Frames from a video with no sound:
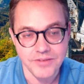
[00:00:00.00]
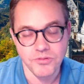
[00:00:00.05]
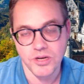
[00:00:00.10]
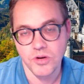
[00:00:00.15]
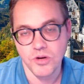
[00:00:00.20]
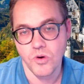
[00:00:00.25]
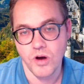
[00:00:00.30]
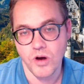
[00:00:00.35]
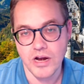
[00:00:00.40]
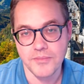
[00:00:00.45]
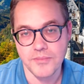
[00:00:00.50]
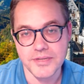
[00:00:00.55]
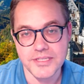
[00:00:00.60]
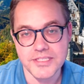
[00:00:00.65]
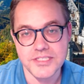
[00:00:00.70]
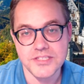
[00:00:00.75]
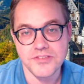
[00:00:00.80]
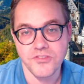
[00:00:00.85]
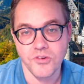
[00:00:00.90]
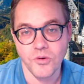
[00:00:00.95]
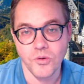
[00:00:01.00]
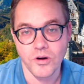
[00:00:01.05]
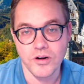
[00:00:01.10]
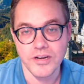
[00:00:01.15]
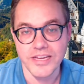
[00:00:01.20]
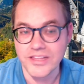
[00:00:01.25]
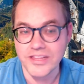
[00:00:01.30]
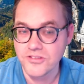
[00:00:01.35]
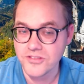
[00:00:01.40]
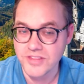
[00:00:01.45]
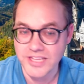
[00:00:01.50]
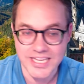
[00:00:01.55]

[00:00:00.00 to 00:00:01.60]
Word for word: requirements for either the